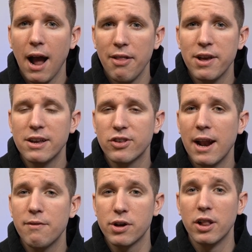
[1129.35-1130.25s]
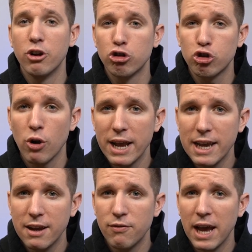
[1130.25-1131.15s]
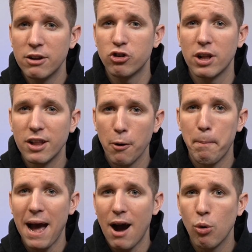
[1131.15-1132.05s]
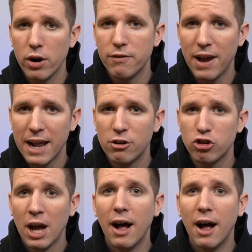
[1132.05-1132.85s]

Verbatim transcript: I think he's going to have a clear striking advantage, a clear power advantage.